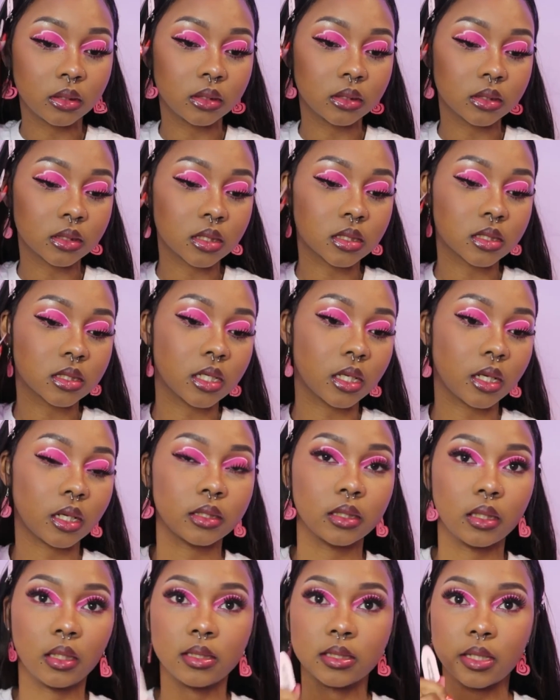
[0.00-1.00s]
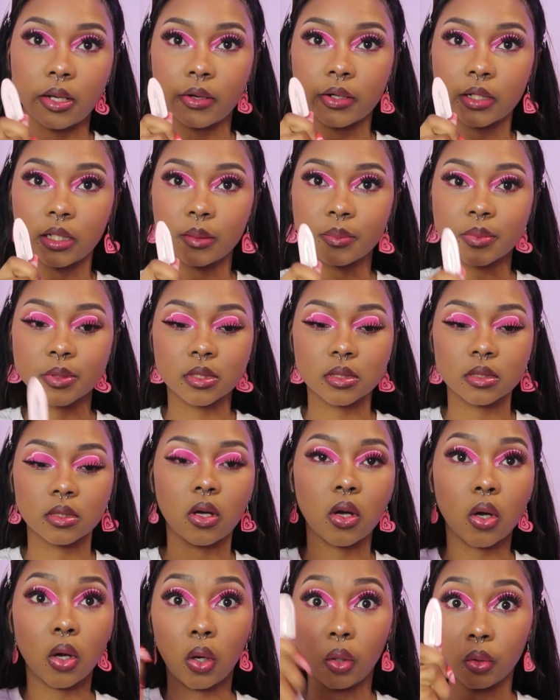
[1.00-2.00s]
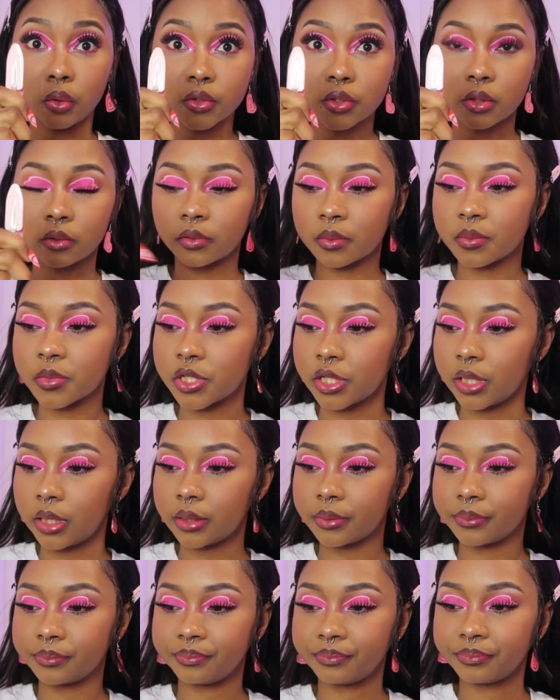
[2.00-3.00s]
Let's check out these hair clips also from Shein.